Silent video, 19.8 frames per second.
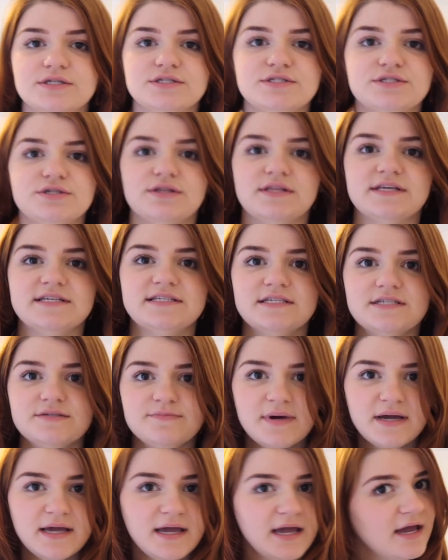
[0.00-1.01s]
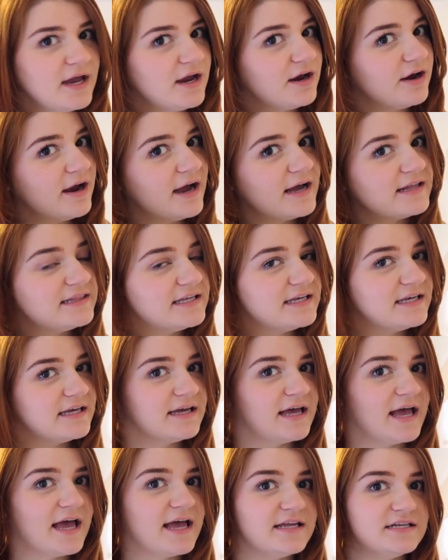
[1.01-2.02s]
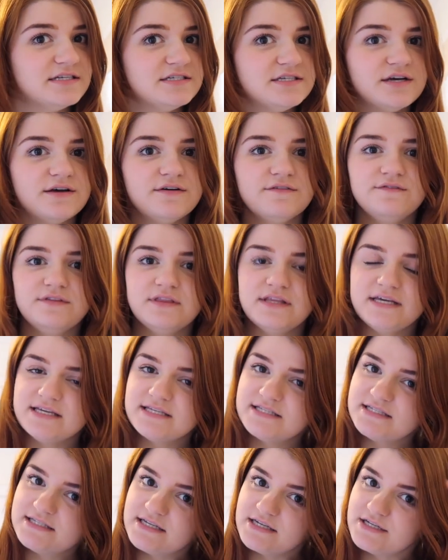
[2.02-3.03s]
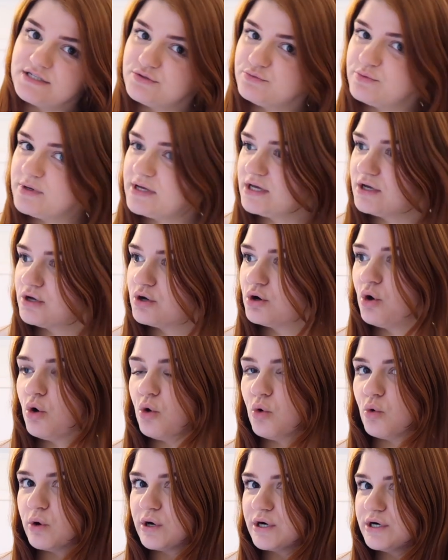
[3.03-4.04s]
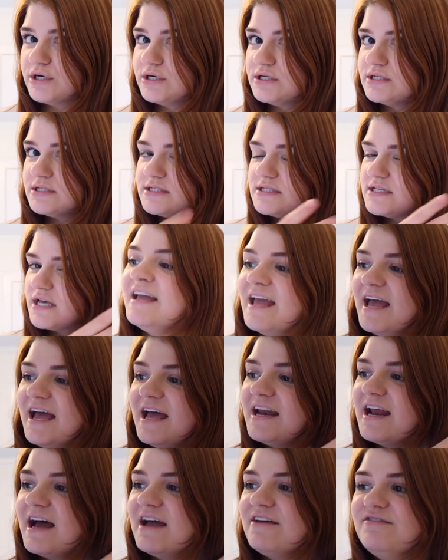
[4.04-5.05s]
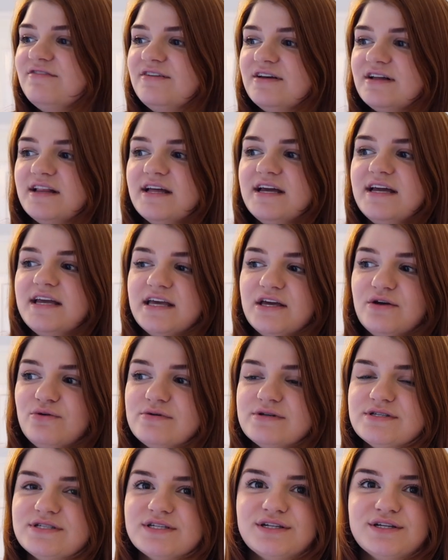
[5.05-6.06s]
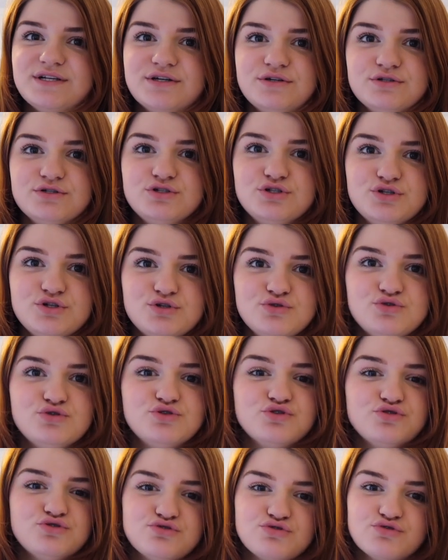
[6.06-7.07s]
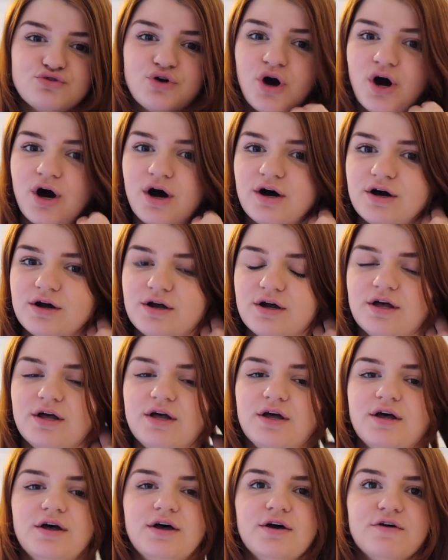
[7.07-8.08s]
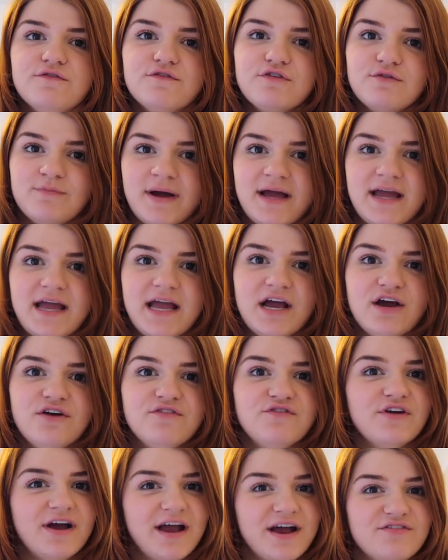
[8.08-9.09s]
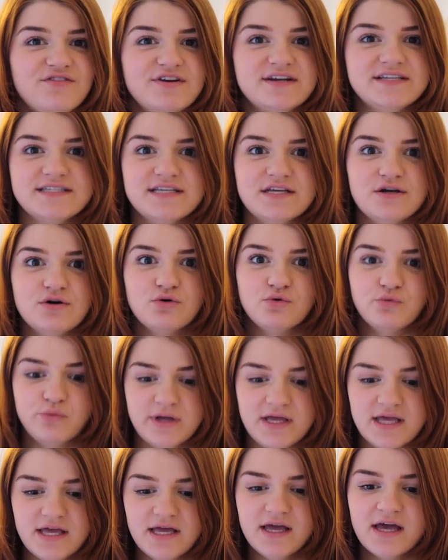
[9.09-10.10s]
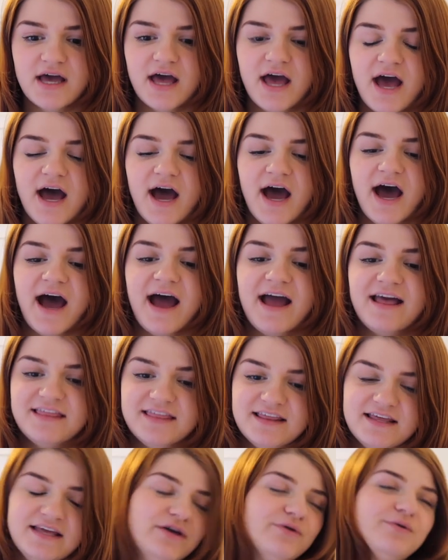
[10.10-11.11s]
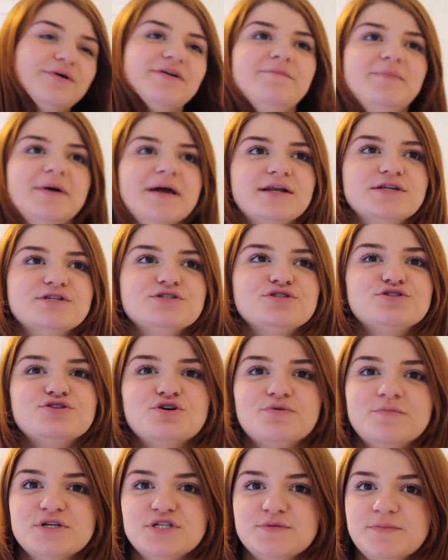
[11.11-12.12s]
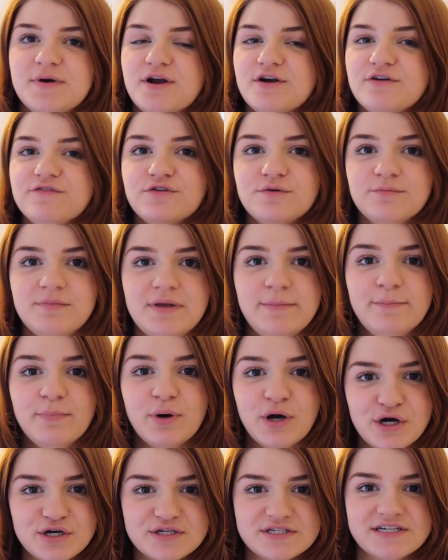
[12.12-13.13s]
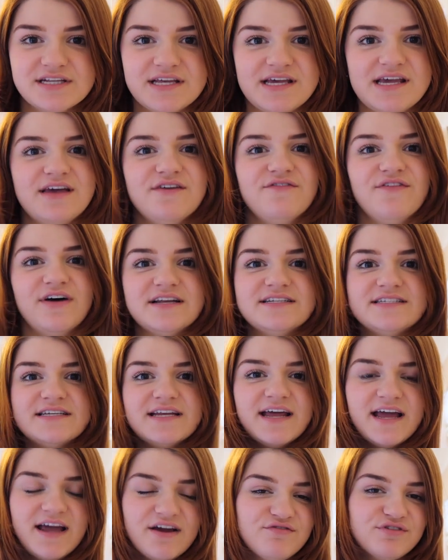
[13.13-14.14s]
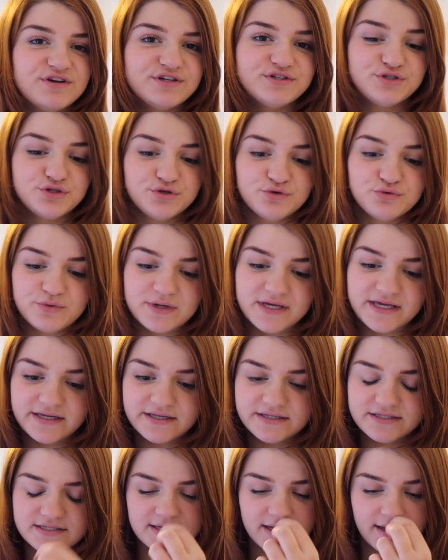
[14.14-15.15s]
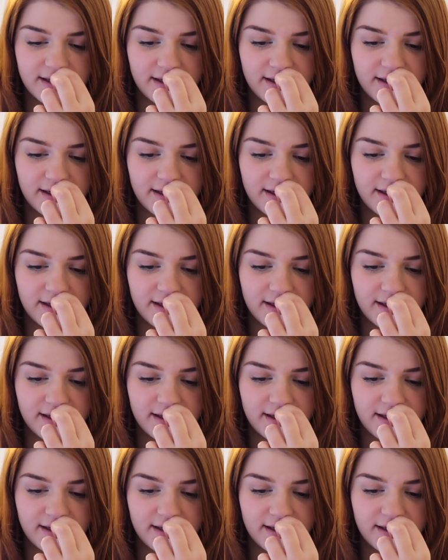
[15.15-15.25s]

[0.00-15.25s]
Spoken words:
So this is my hair at the end of the 6 week course. Again, I feel like it was a little too strong for my hair for every single week. I think it would have been so much better for me personally if I did it every 2 weeks.